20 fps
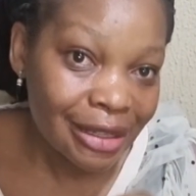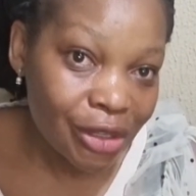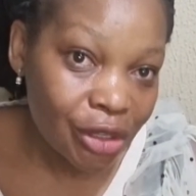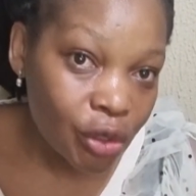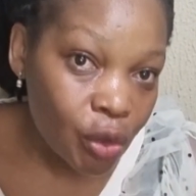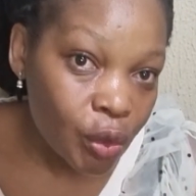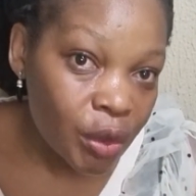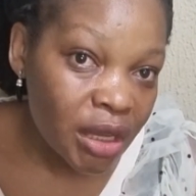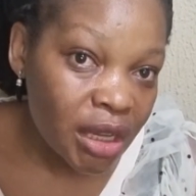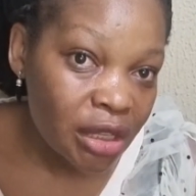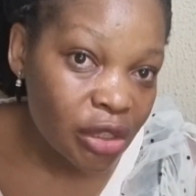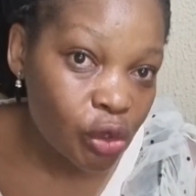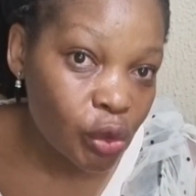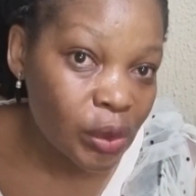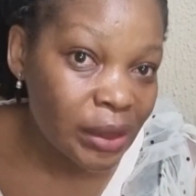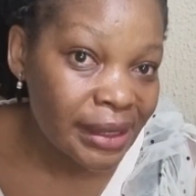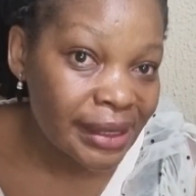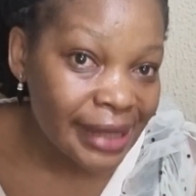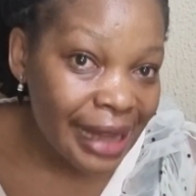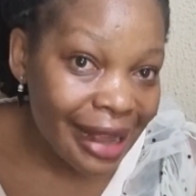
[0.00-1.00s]
you need to
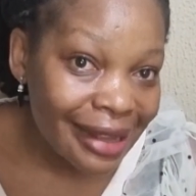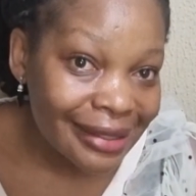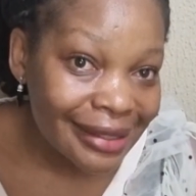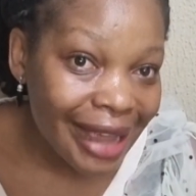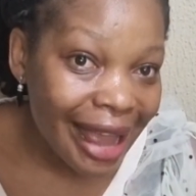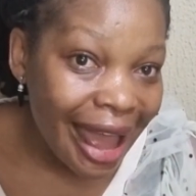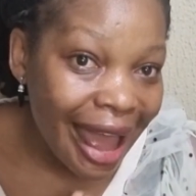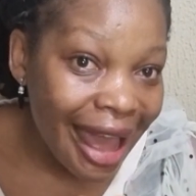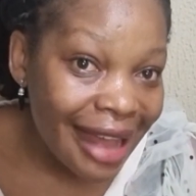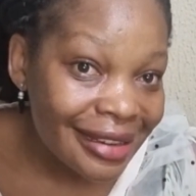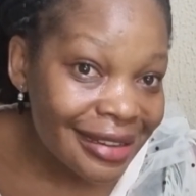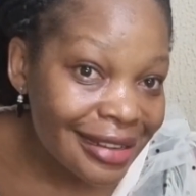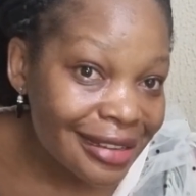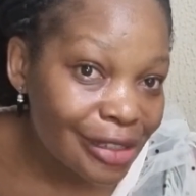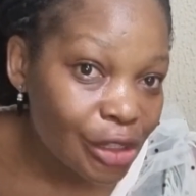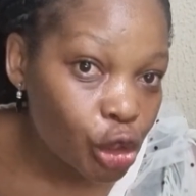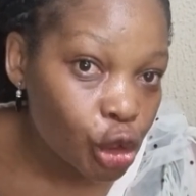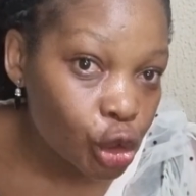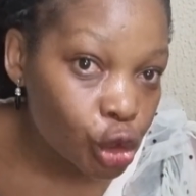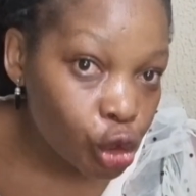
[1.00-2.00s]
start adding
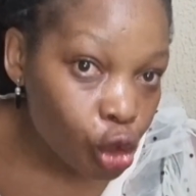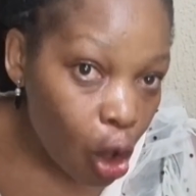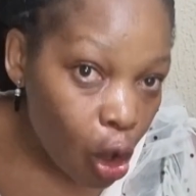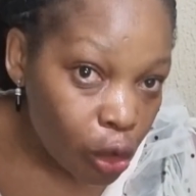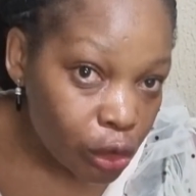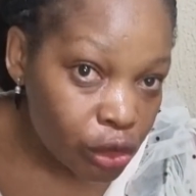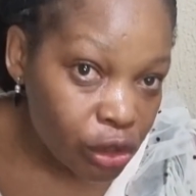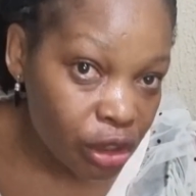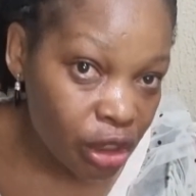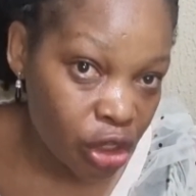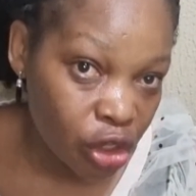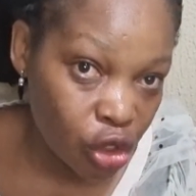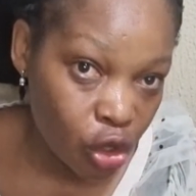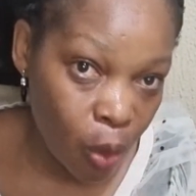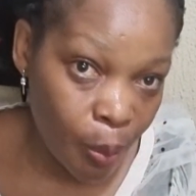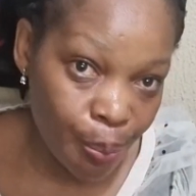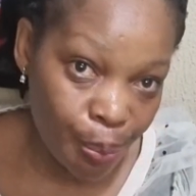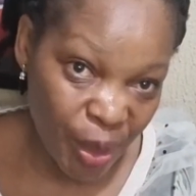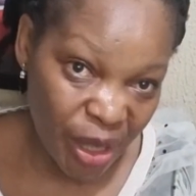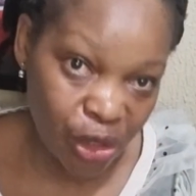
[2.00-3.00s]
salt in
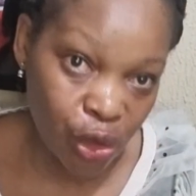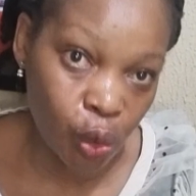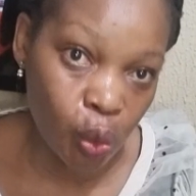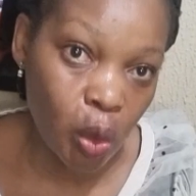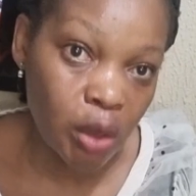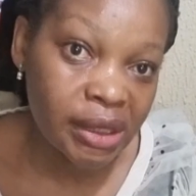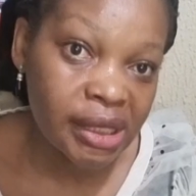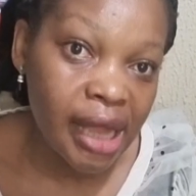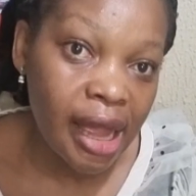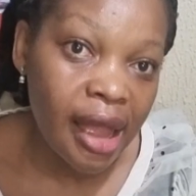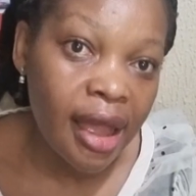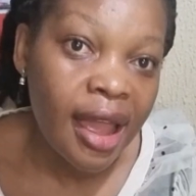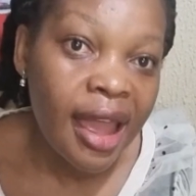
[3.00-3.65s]
your bet water.